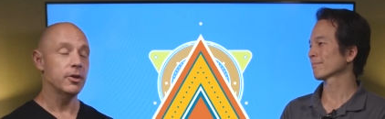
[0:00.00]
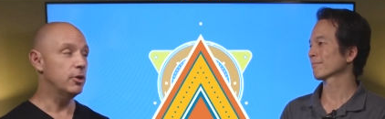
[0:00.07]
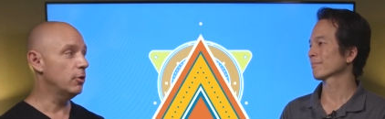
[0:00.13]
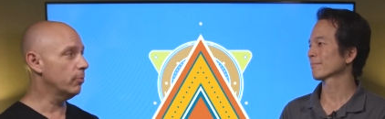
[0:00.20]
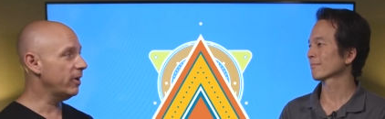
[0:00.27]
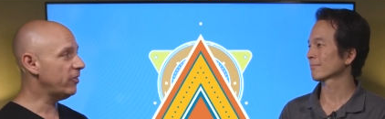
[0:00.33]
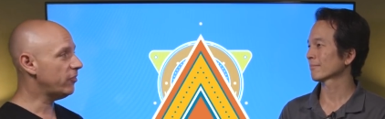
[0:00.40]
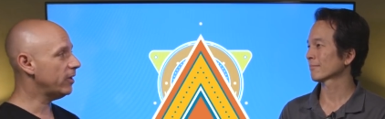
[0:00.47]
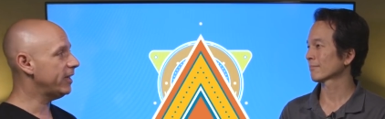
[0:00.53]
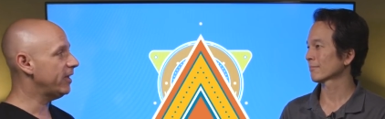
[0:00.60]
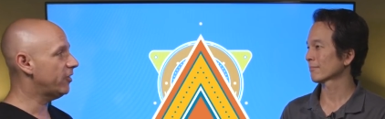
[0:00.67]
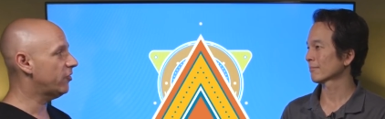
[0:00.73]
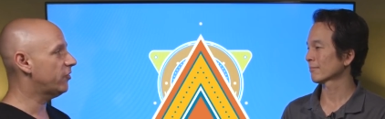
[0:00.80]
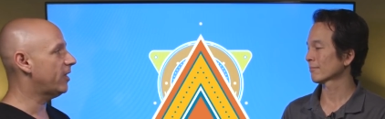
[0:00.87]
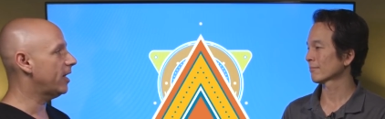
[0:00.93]
Speaker 1: you recently
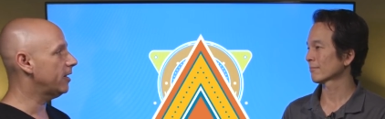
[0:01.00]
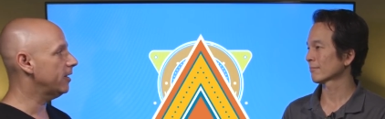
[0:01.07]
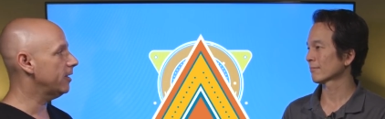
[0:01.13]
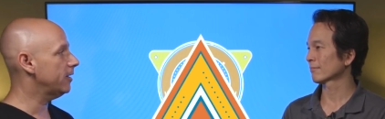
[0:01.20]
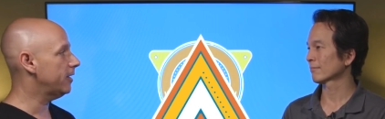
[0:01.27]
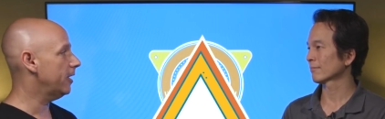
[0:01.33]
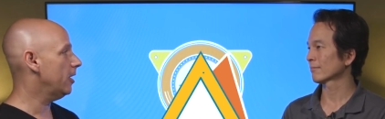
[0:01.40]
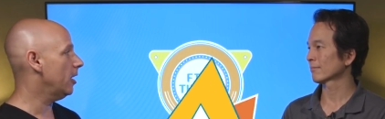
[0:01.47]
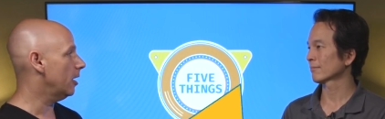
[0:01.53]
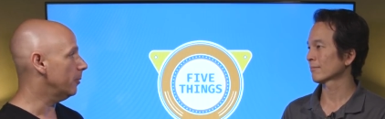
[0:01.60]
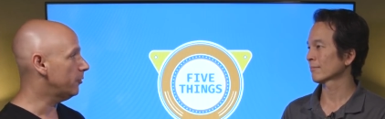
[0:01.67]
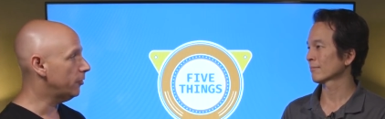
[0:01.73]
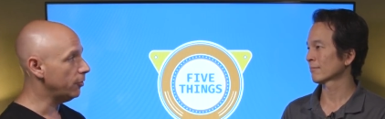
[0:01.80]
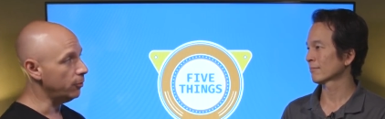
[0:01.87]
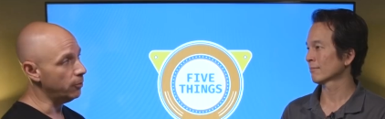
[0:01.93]
extended
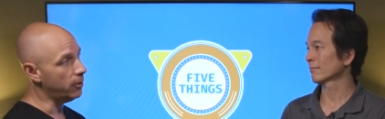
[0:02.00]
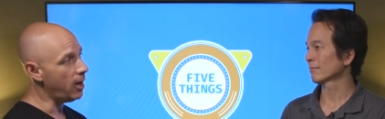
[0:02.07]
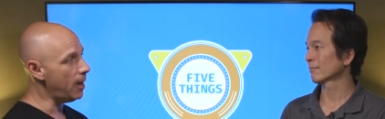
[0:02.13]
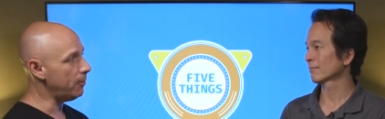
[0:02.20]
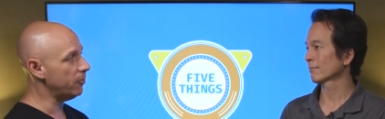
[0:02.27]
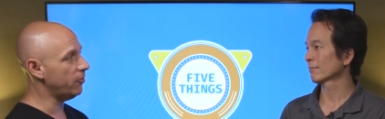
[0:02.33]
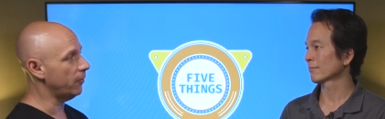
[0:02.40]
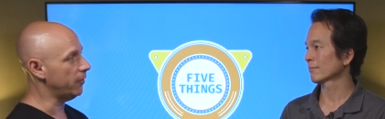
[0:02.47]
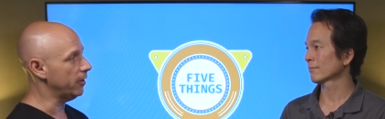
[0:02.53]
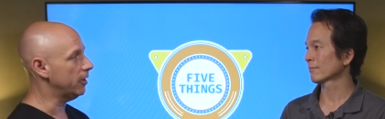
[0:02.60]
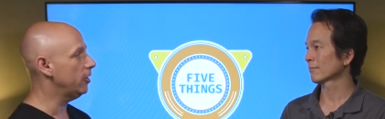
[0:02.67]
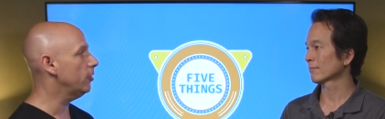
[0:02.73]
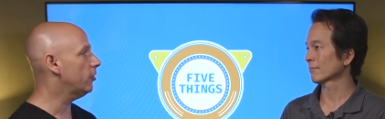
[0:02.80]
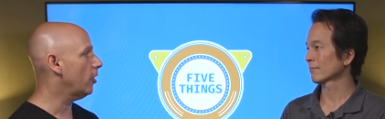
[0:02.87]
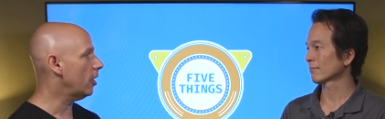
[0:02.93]
GitHub to accomplish something.
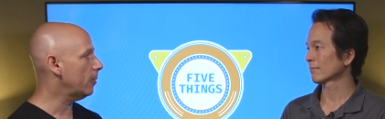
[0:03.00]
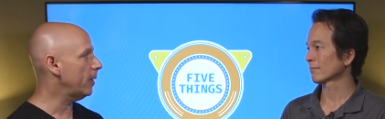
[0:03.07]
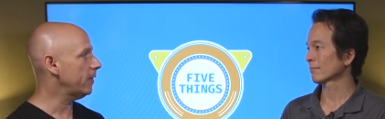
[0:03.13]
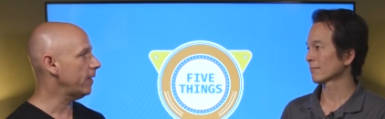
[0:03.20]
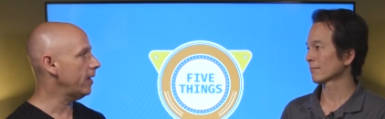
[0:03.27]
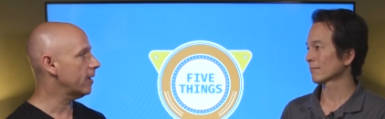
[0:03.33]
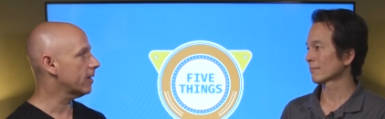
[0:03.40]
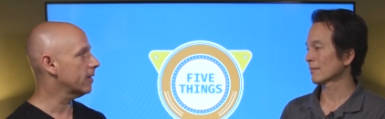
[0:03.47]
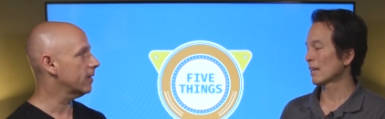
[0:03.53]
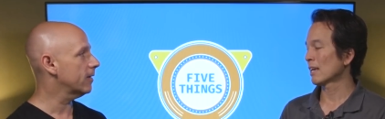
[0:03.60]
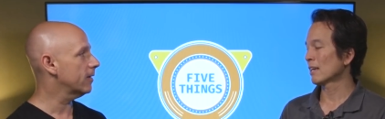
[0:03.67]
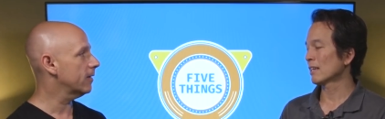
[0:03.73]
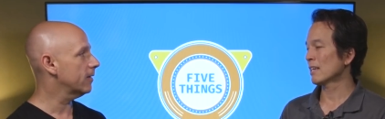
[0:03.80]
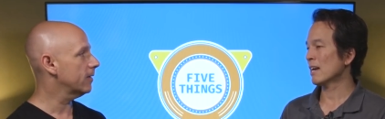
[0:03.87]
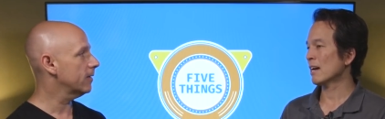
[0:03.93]
Can you talk about that?
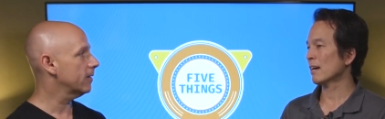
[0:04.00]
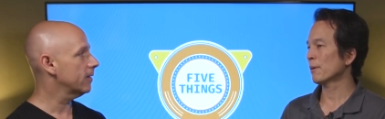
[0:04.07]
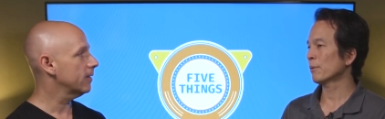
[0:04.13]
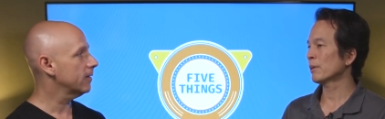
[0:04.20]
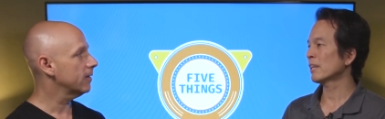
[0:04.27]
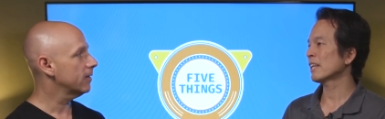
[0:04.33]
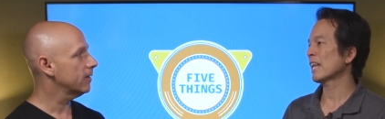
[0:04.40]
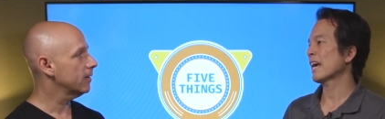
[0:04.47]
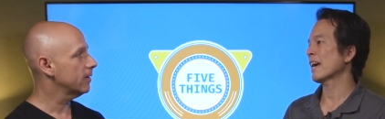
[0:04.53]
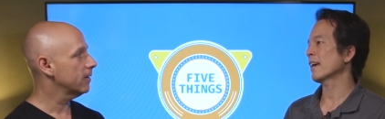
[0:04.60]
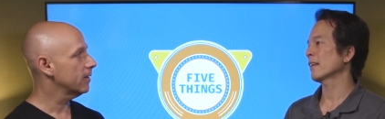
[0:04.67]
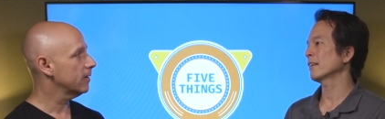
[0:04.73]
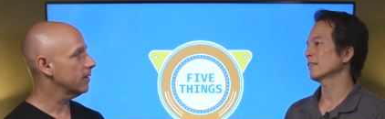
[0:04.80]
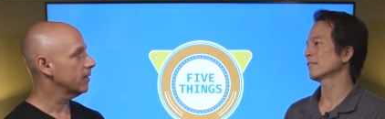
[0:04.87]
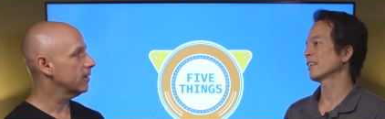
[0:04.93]
Yeah, I wanted to
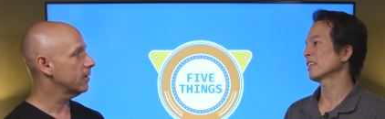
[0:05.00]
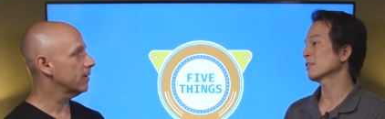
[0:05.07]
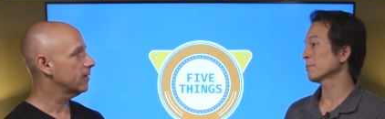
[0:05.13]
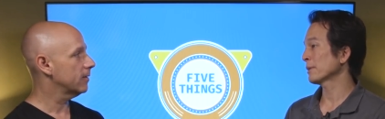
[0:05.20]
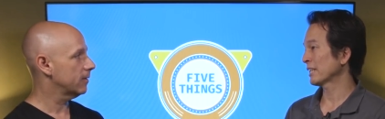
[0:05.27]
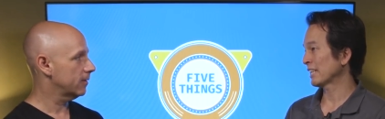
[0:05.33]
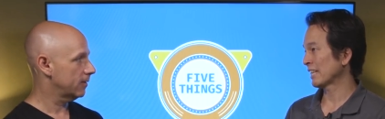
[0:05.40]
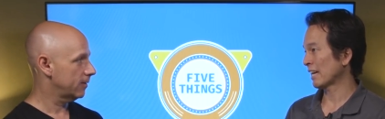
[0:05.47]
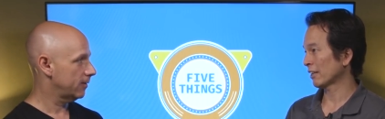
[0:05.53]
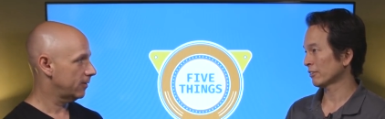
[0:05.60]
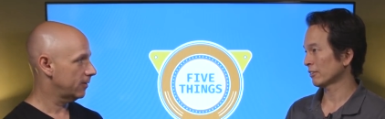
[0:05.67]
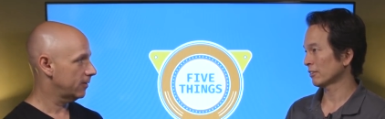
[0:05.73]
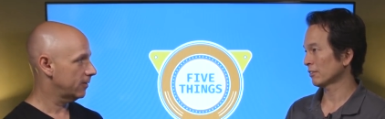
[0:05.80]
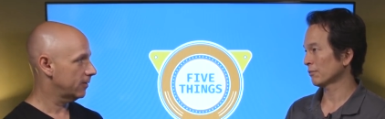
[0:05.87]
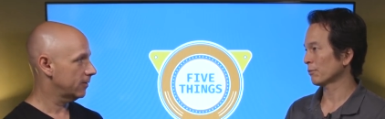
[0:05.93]
add sentiment
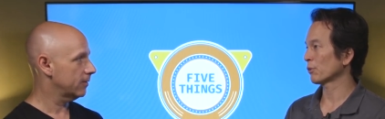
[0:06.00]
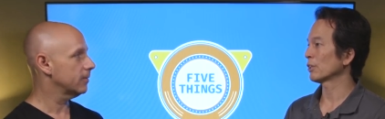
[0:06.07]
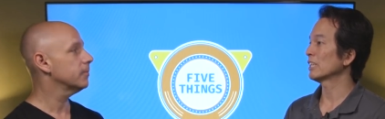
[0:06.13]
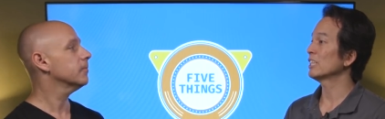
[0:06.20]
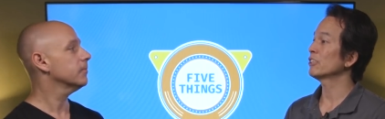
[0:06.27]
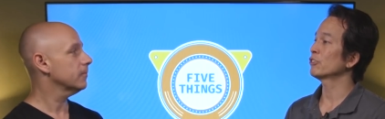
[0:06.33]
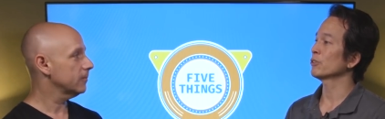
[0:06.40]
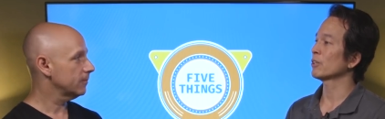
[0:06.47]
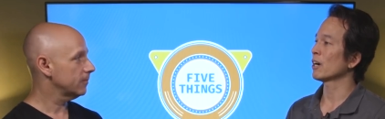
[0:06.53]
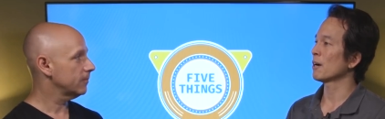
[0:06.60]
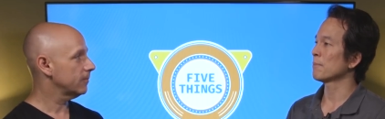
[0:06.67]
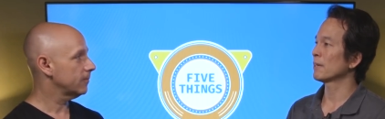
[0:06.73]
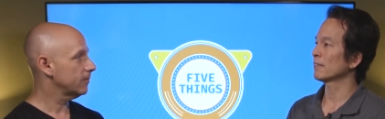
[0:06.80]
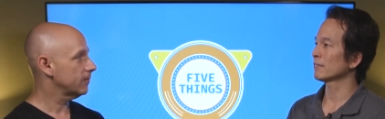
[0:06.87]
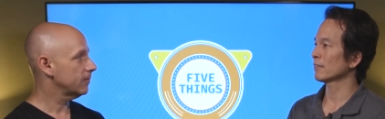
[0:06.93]
Speaker 2: analysis for issue
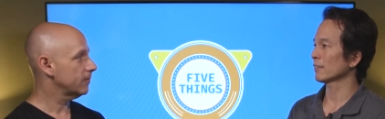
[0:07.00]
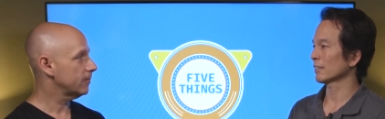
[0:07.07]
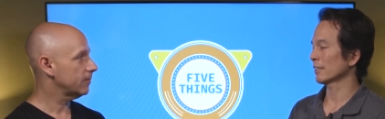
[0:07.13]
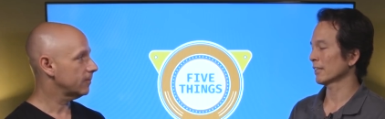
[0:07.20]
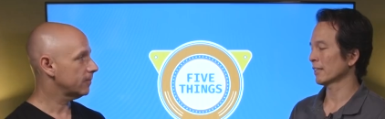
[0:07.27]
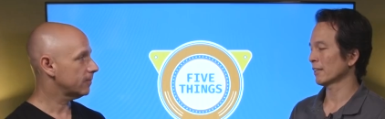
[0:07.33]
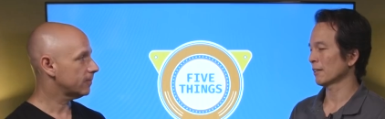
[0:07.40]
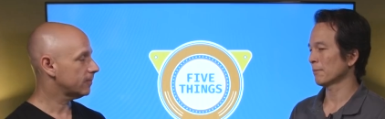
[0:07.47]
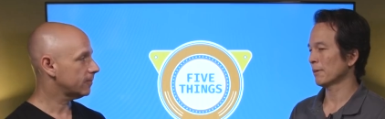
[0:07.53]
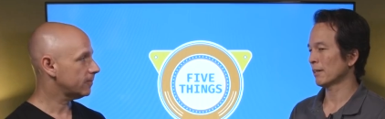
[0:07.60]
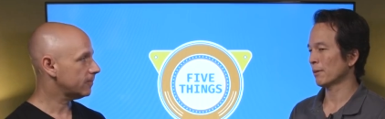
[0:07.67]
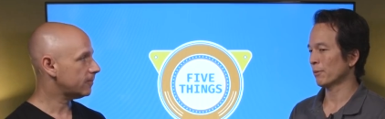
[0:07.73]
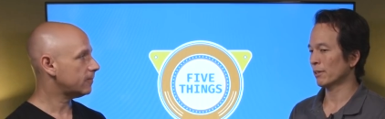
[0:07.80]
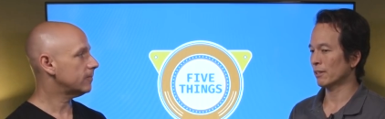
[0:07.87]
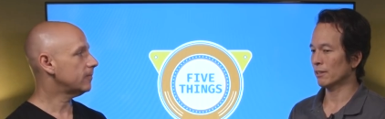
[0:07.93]
comments on GitHub,
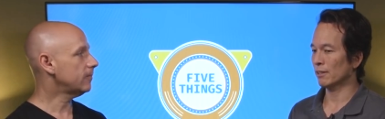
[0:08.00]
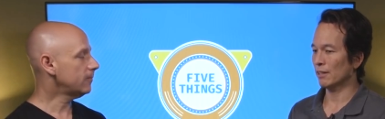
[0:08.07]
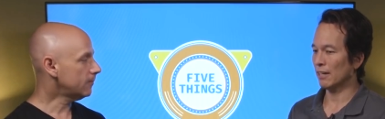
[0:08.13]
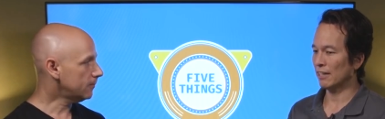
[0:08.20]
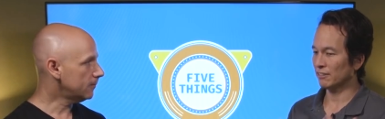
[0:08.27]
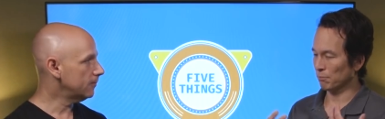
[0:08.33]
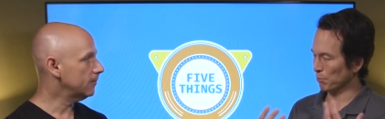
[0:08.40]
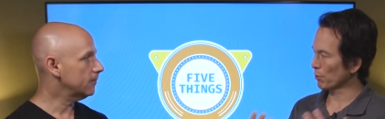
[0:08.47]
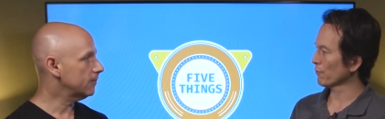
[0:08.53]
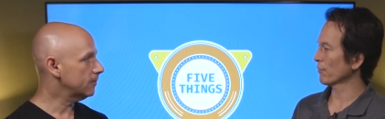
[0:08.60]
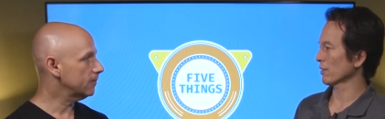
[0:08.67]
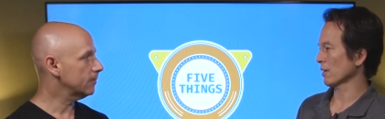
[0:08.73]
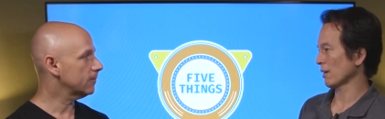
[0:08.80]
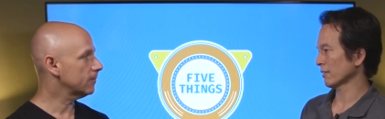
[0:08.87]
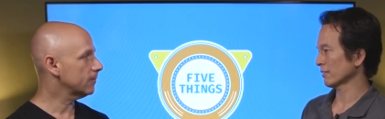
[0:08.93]
and I wanted, as a proof
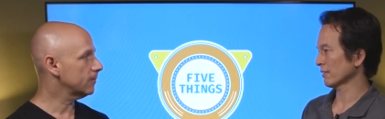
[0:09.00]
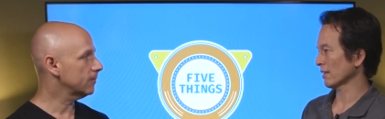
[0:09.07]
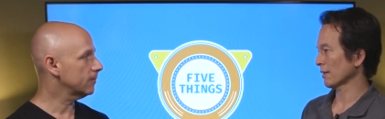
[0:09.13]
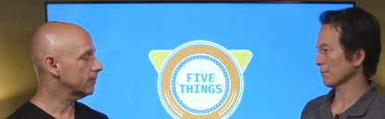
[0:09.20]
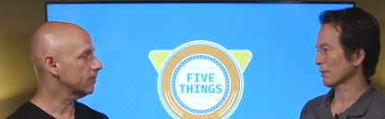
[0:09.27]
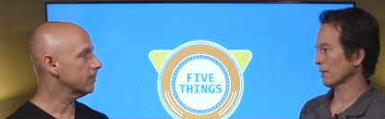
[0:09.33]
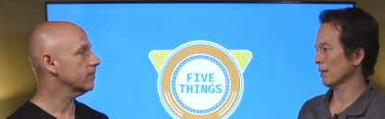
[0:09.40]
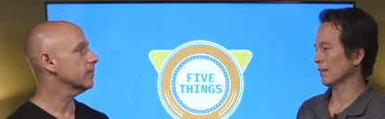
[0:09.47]
of concept,